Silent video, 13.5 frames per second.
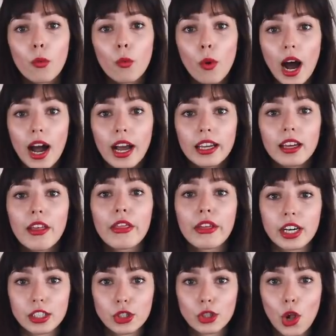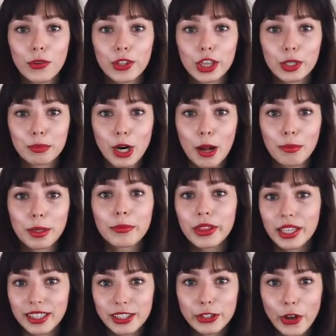why they're solving the problem
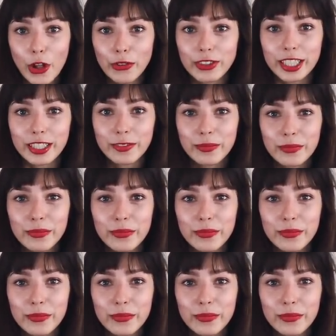they're solving.